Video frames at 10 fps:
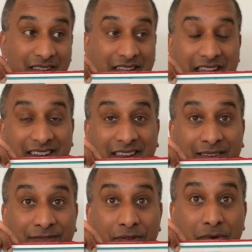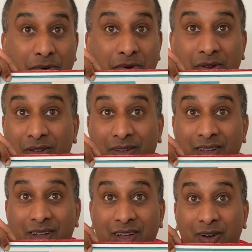eating food
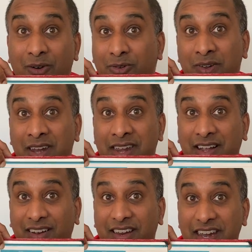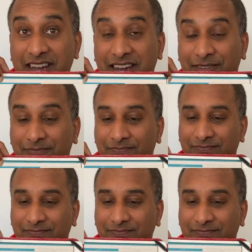or doing any cleaning.